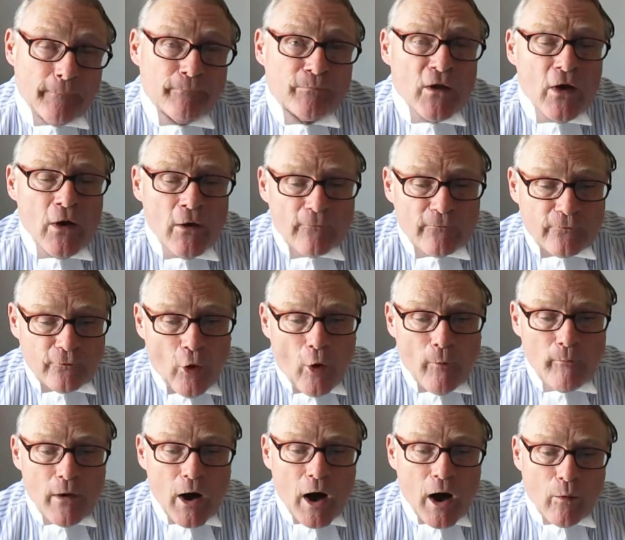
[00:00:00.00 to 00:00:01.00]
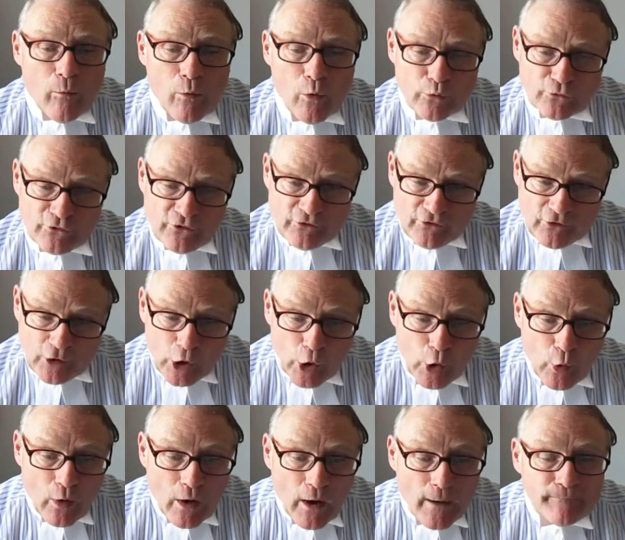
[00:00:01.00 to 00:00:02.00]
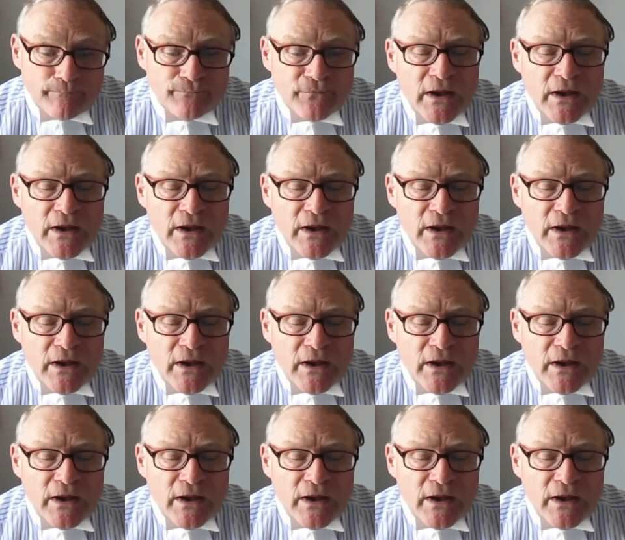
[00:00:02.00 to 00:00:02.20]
from Wolters Kluwer,